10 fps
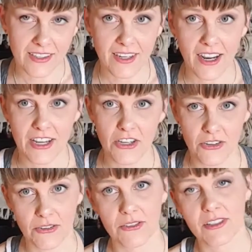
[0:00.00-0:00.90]
that I
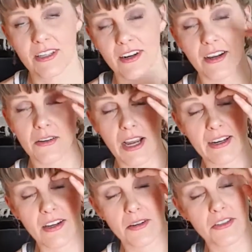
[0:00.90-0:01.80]
use, and
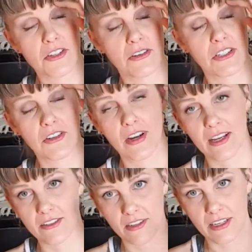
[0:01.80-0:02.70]
I'll show it to you
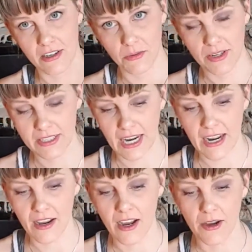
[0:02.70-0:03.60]
guys on here one
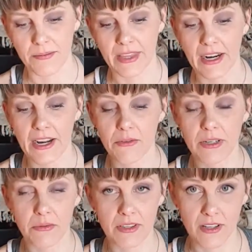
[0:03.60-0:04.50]
day, that I
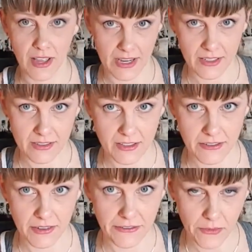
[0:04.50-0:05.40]
read with clients
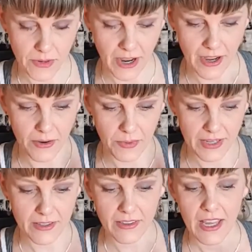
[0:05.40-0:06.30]

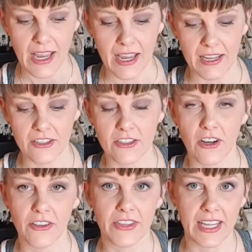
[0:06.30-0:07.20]
with, is
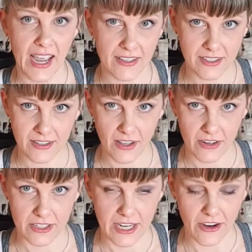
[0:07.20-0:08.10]
called the
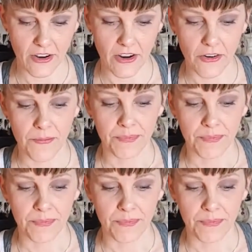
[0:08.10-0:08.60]
Cassiopeia Tarot.